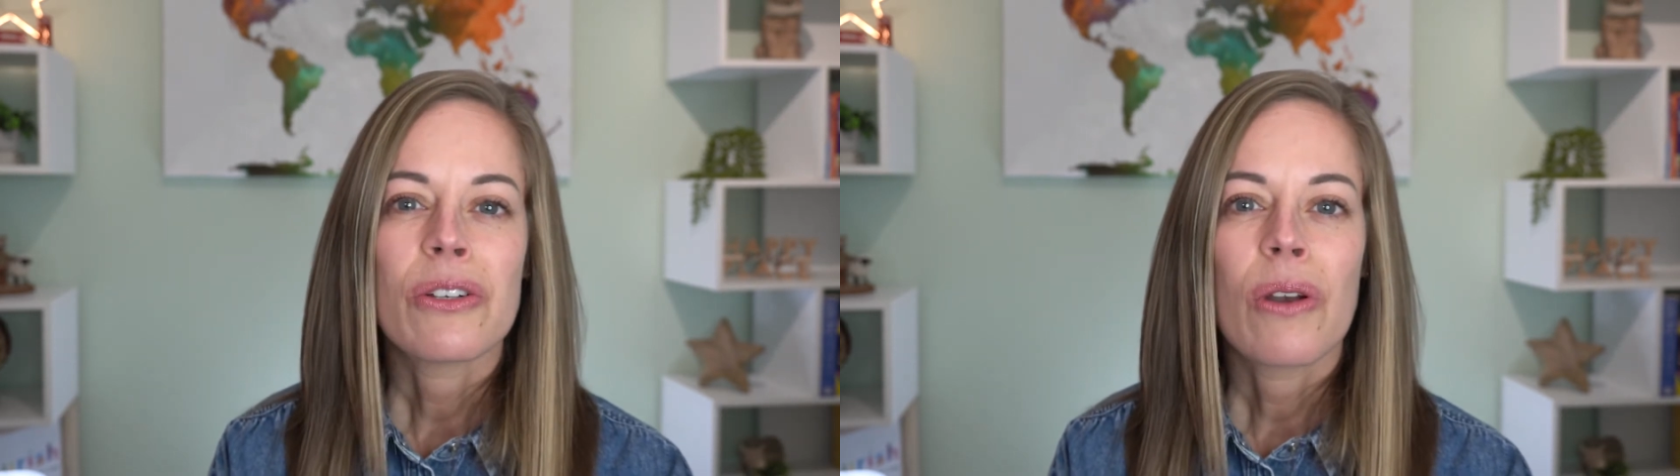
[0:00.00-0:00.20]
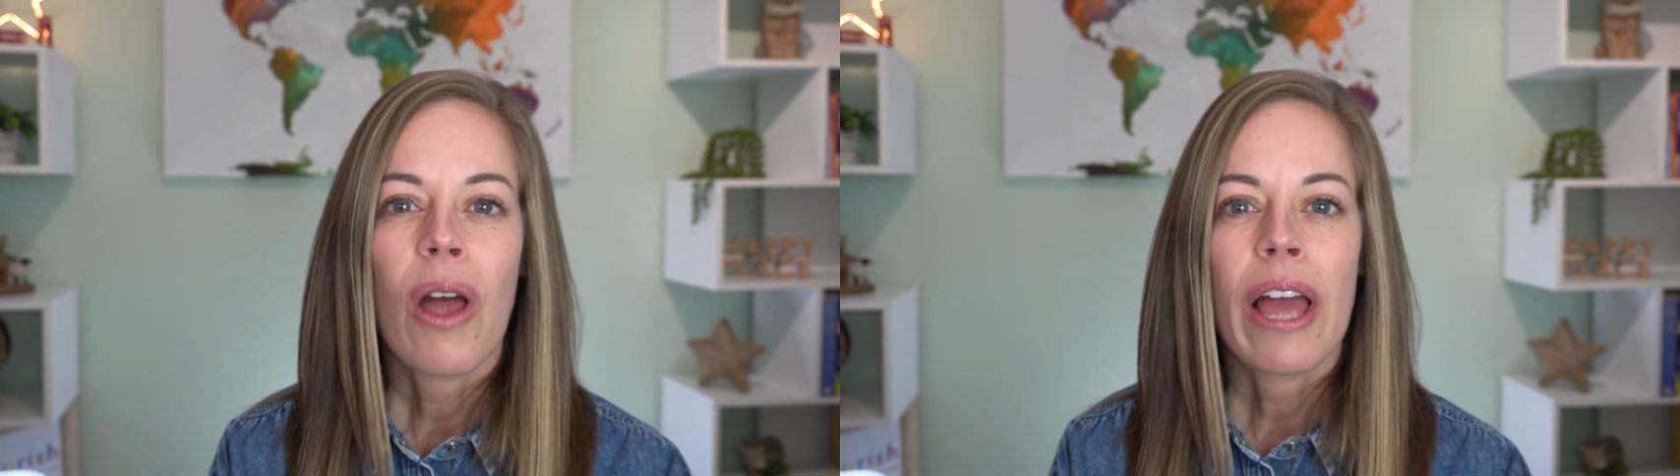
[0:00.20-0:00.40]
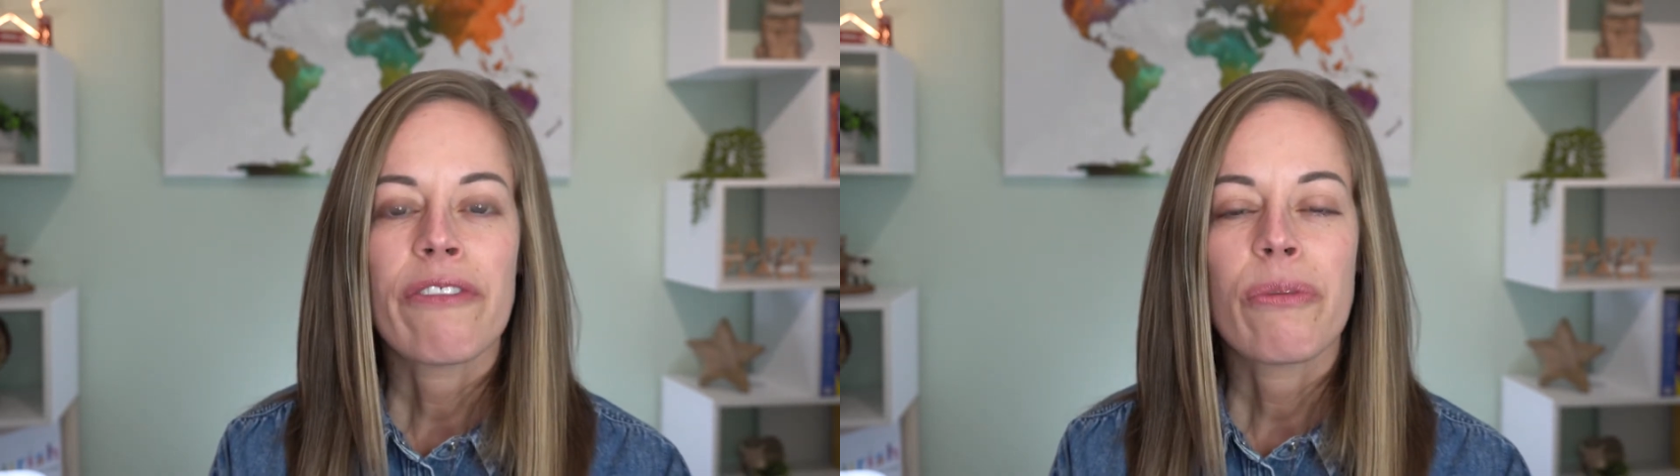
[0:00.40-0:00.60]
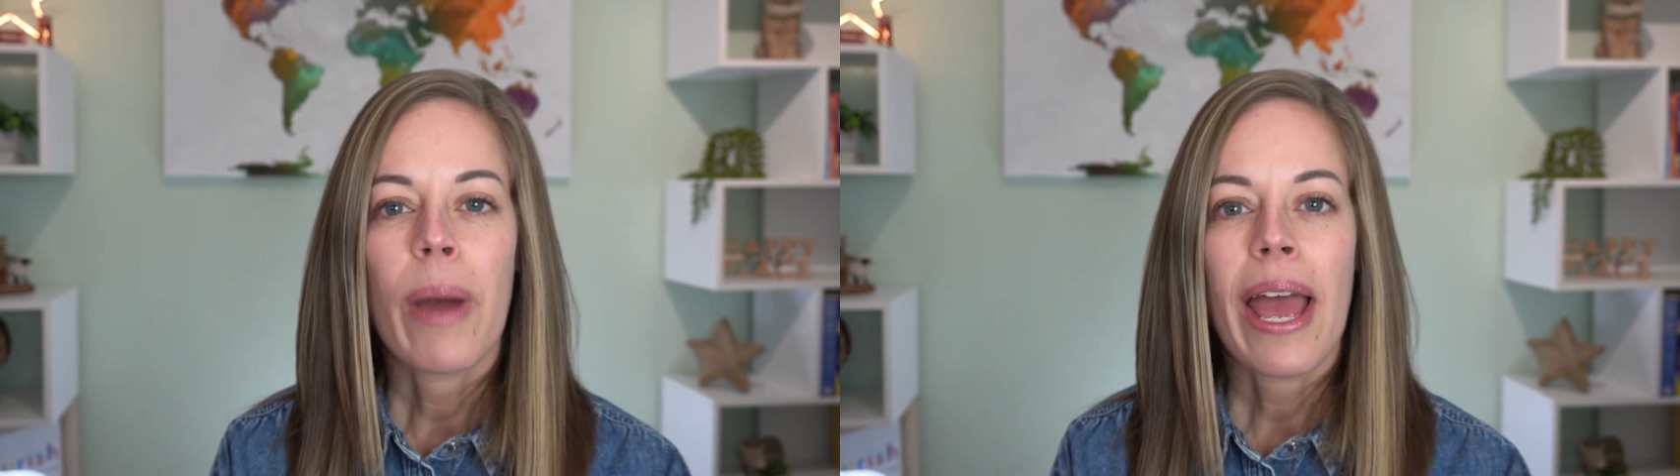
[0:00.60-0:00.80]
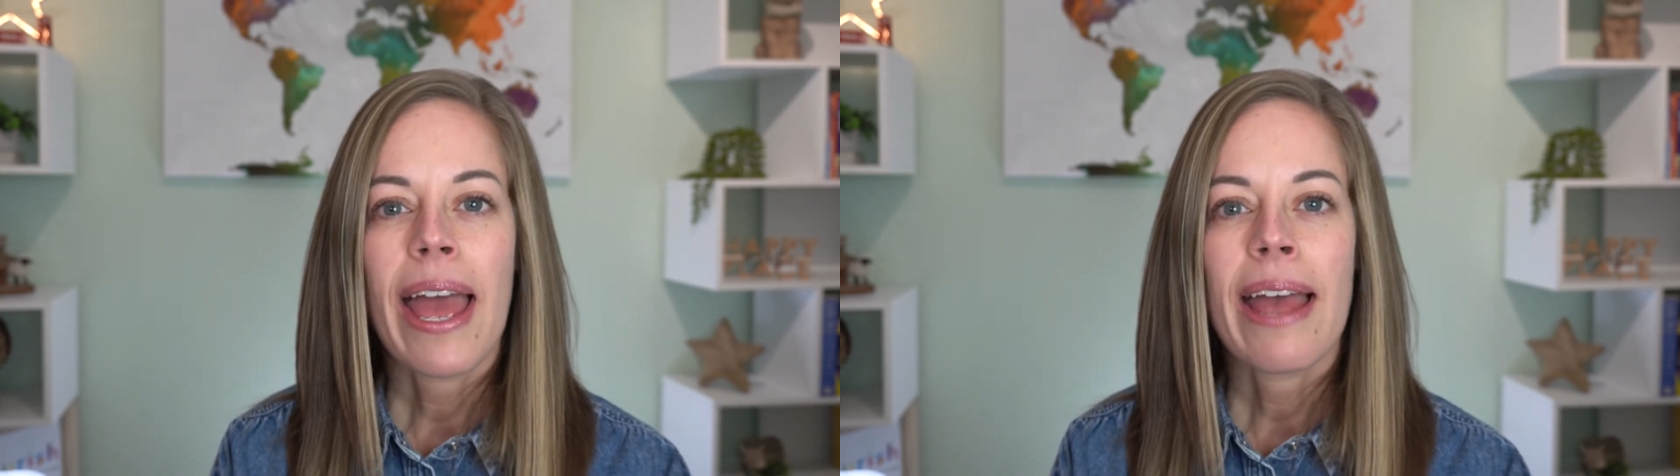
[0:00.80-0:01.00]
your life
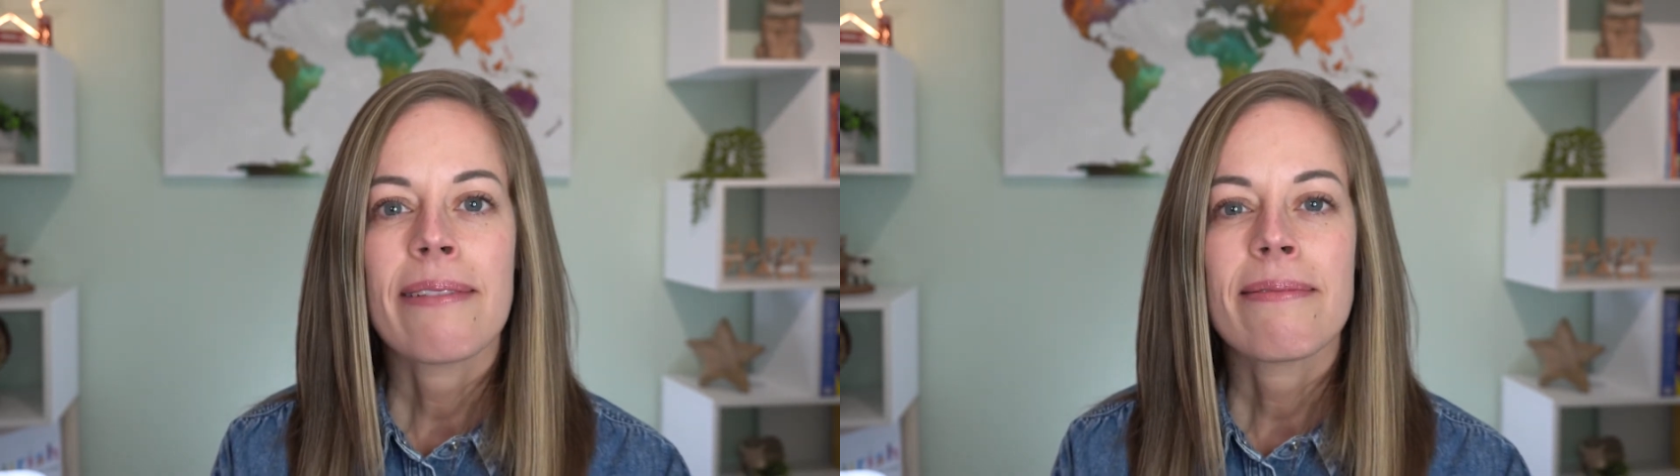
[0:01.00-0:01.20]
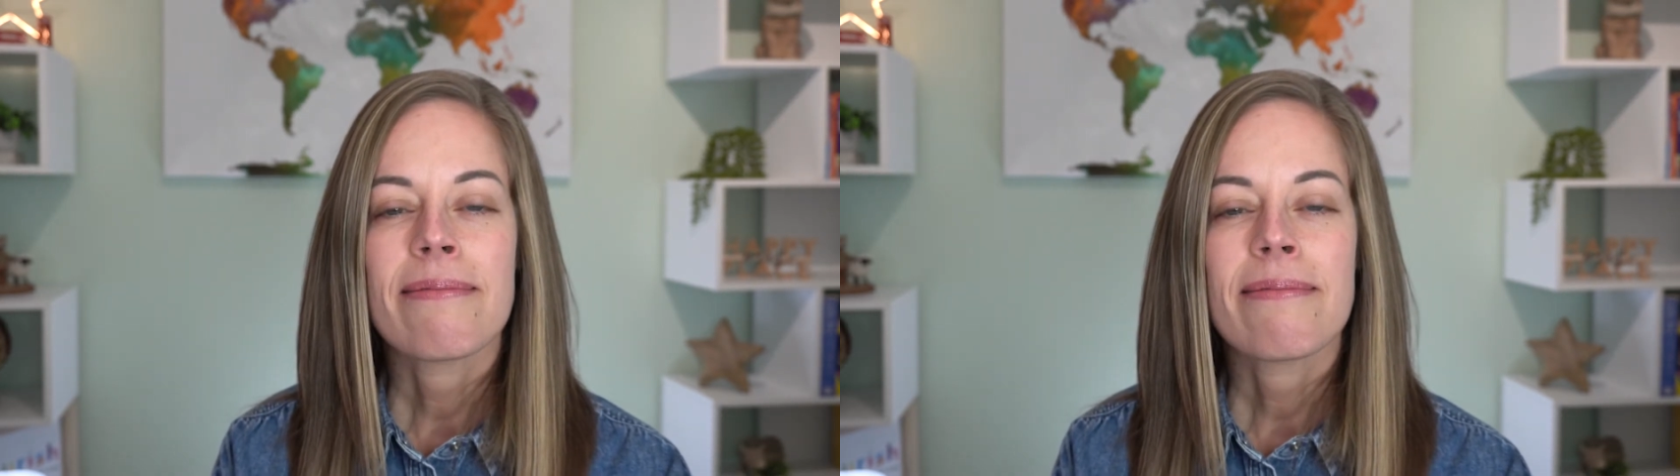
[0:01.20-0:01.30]
where